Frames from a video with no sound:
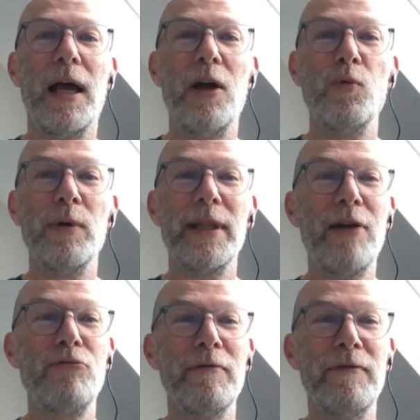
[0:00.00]

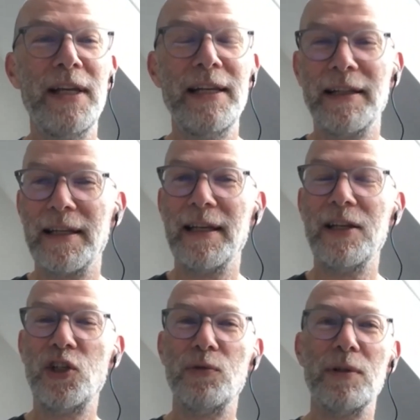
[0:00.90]
without revealing the
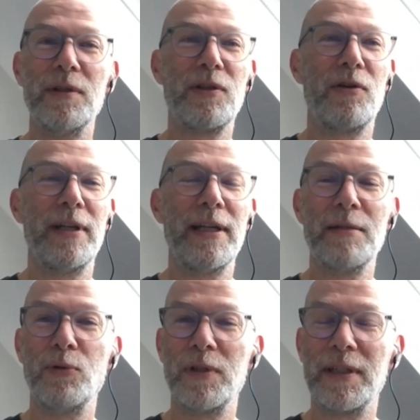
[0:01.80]
issuer's
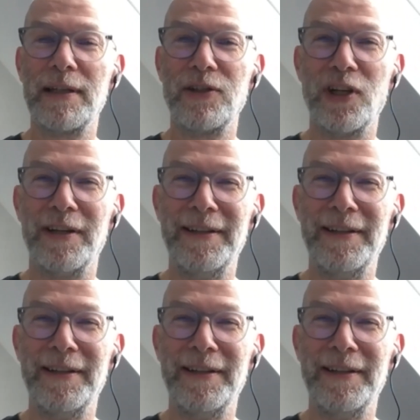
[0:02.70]
correlatable signature?